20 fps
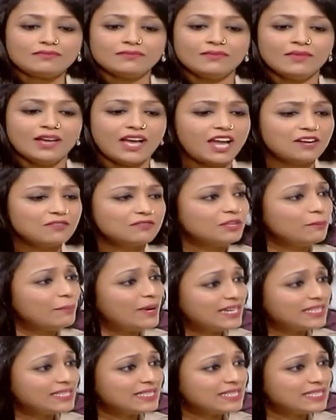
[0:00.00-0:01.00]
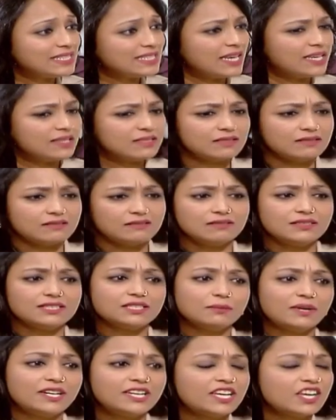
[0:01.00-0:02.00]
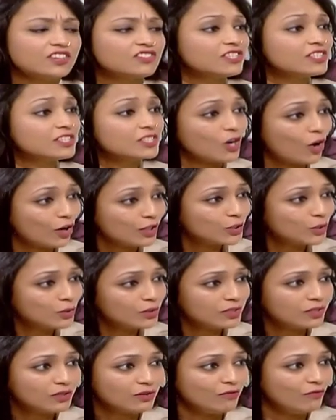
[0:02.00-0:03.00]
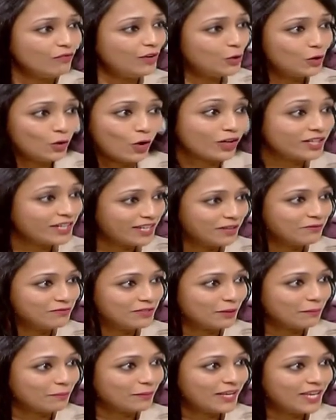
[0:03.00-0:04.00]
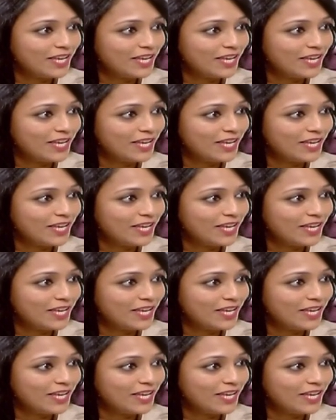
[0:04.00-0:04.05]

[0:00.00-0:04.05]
And if the medicine says this medication is not good, we do not give them.